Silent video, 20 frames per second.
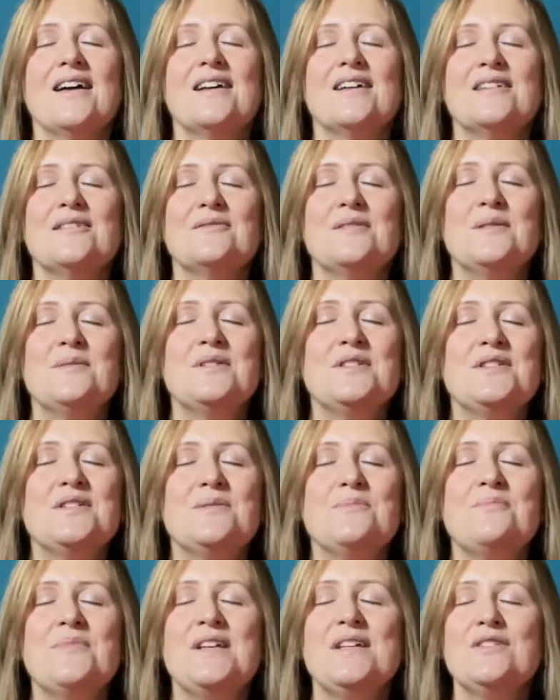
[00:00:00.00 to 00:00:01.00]
Maybe
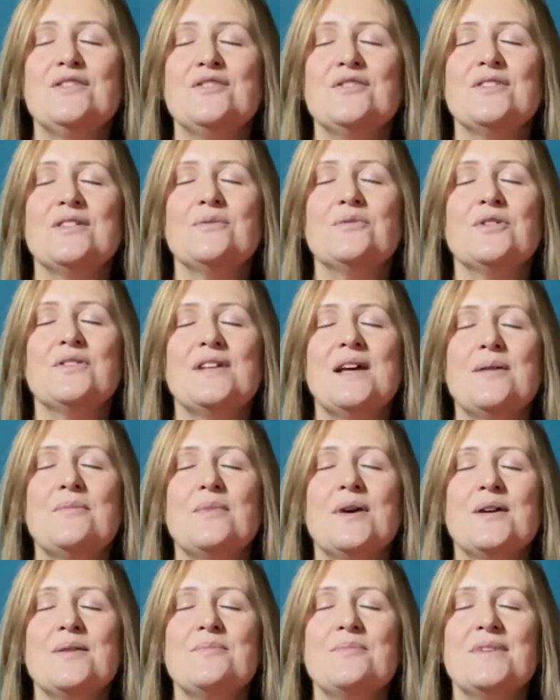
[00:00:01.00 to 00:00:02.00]
just picturing what that
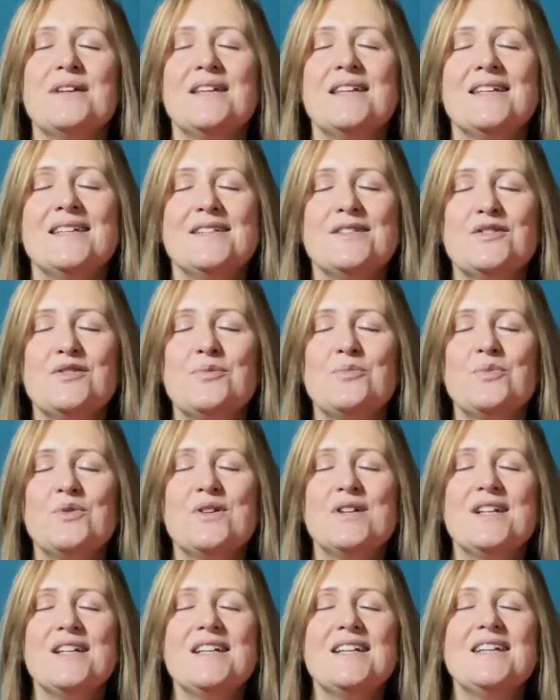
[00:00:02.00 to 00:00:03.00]
might be as you
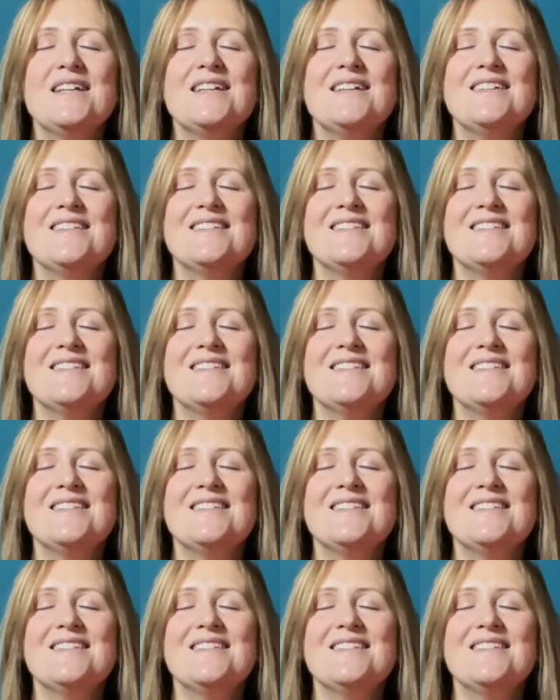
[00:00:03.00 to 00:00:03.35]
breathe.